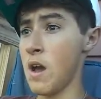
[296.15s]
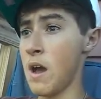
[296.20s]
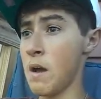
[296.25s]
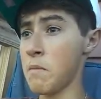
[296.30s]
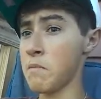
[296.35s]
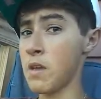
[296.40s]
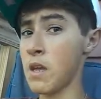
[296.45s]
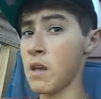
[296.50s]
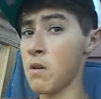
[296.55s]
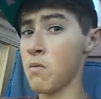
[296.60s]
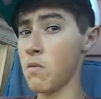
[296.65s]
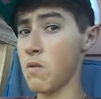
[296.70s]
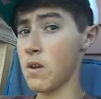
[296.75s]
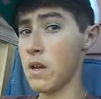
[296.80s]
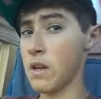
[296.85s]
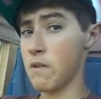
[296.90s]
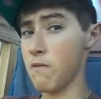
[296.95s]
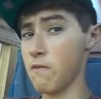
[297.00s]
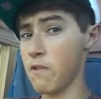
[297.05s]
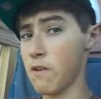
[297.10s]
I'm
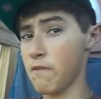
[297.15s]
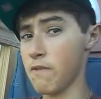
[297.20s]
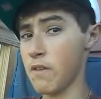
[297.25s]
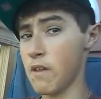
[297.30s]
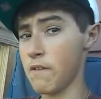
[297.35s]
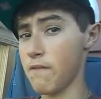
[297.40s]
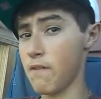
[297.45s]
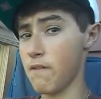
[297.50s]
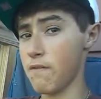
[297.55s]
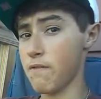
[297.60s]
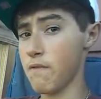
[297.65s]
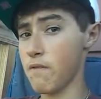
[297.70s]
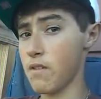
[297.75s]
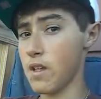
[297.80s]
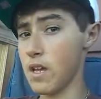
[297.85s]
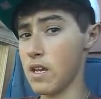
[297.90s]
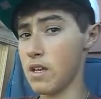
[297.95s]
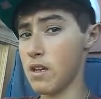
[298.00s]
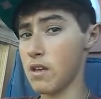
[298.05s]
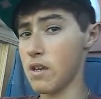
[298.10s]
getting gonna wear that for,
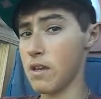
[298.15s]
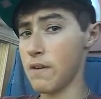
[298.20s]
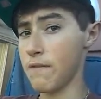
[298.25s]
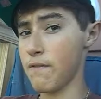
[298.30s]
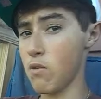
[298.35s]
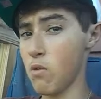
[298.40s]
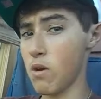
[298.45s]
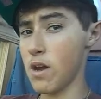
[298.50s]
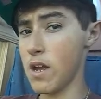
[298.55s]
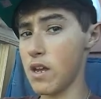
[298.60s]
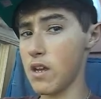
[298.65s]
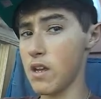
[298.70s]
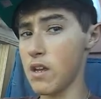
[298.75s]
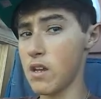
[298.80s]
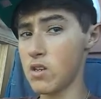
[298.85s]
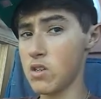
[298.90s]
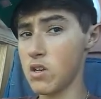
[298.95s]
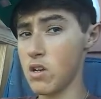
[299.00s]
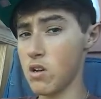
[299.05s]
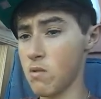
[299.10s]
like giveaway.
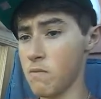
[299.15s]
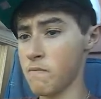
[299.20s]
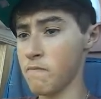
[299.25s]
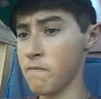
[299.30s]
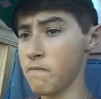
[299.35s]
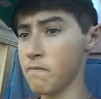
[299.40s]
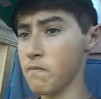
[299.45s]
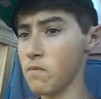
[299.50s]
So